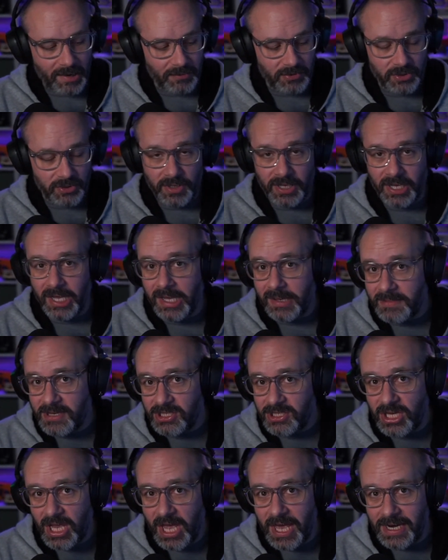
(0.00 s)
I'm doing
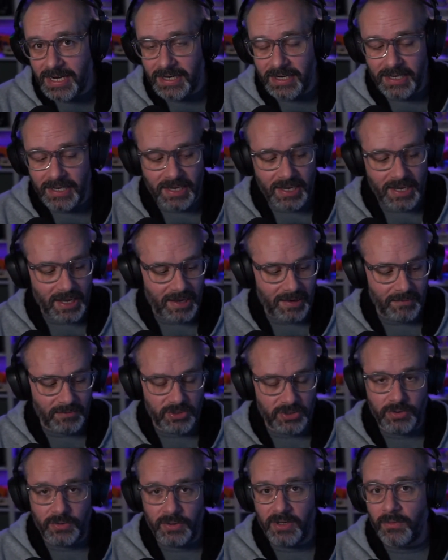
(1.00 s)
image editing, I'm
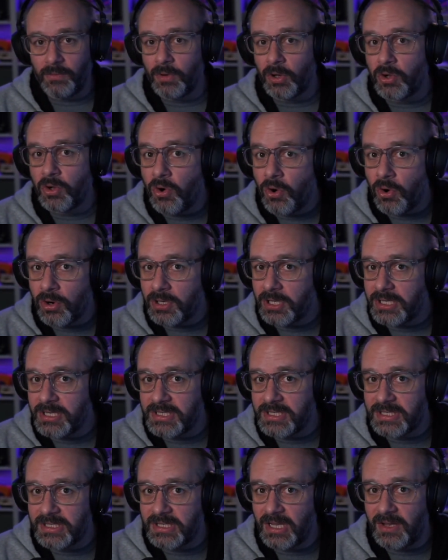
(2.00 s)
doing recording
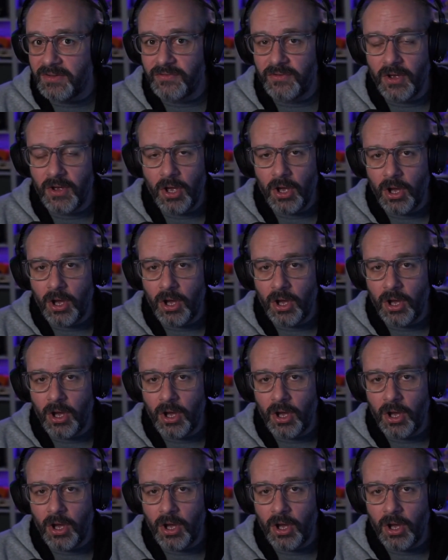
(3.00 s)
stuff.